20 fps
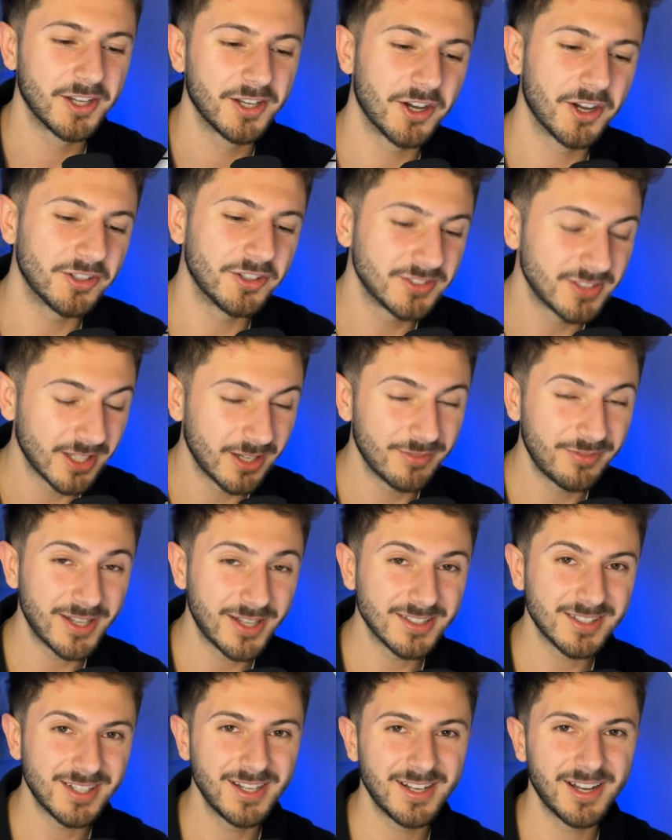until
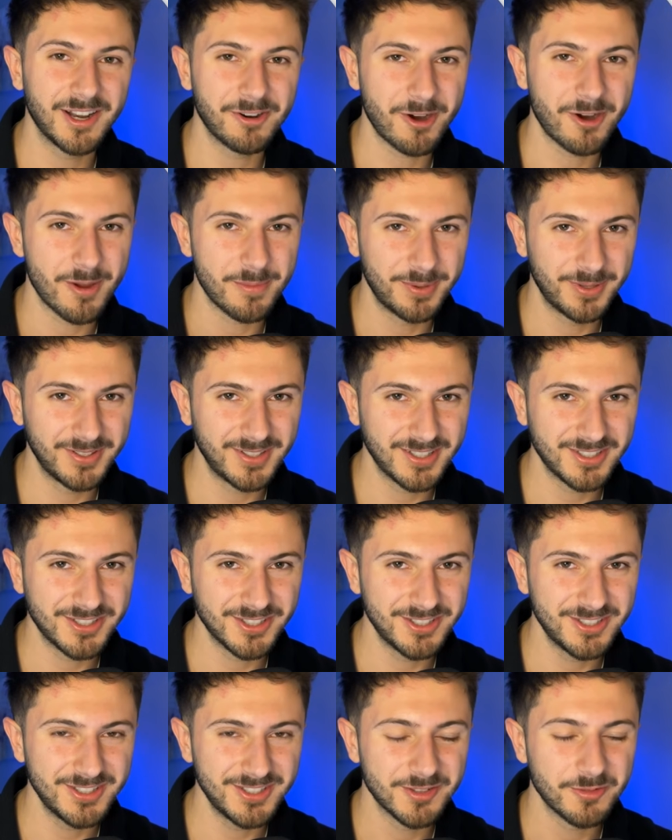eventually they're at a
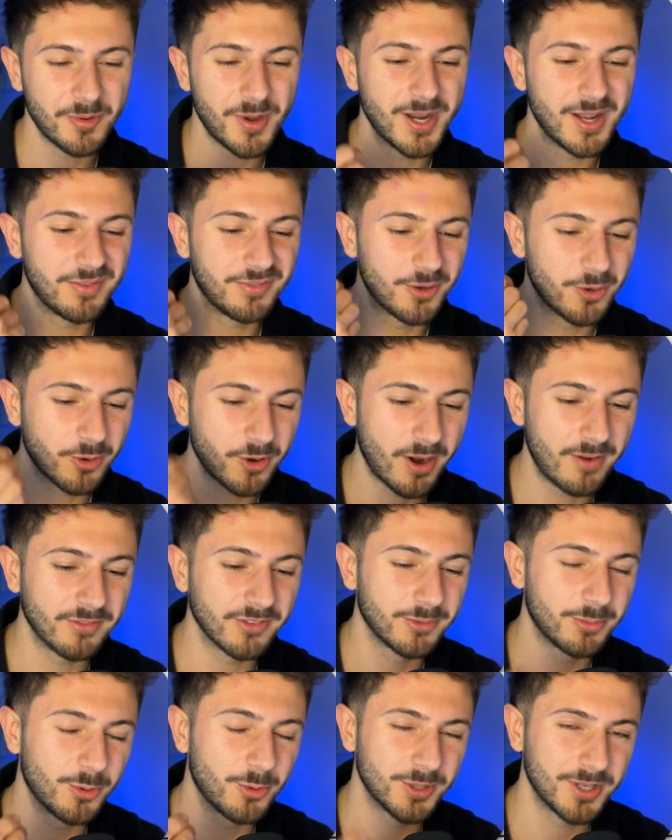position where they feel
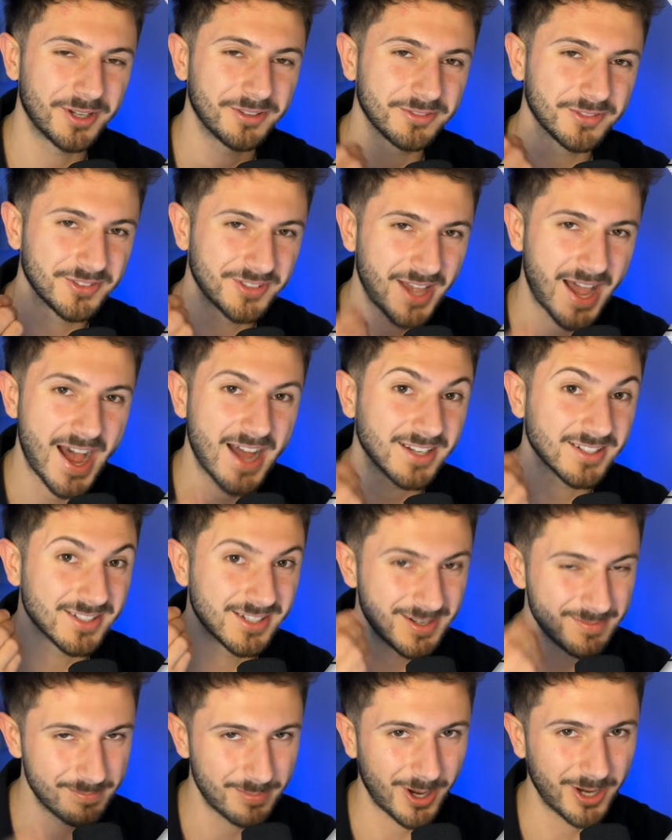comfortable enough to actually
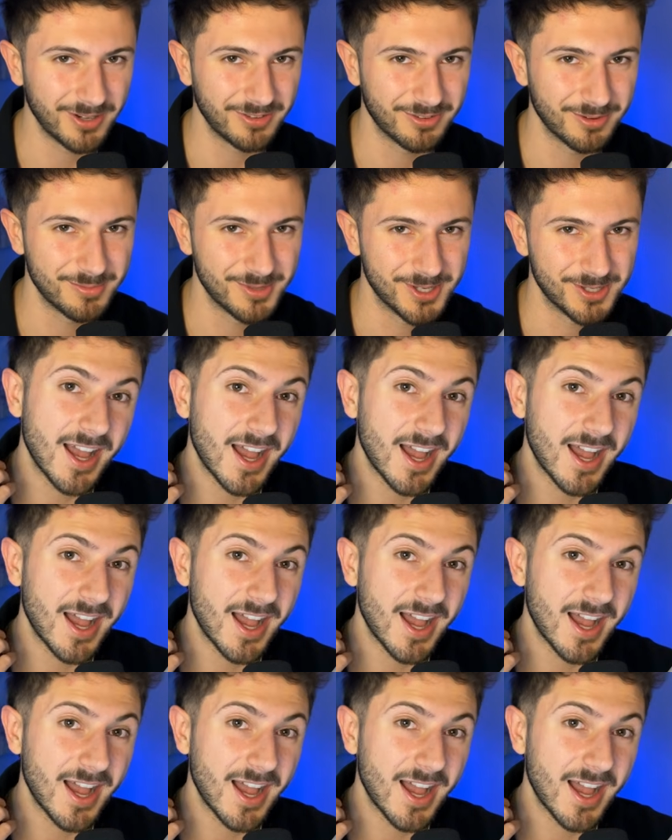buy from you.